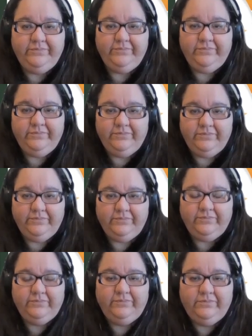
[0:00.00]

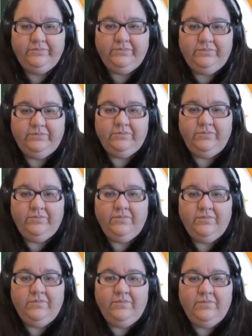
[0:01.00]

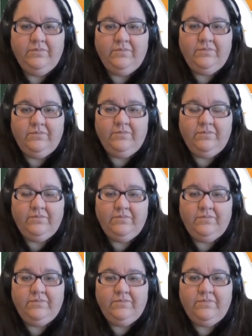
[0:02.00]

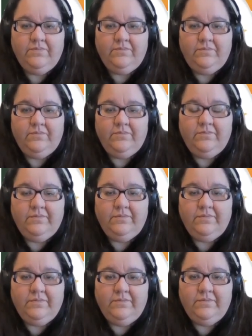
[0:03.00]

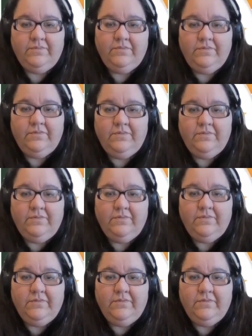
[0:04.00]
This person isn't speaking.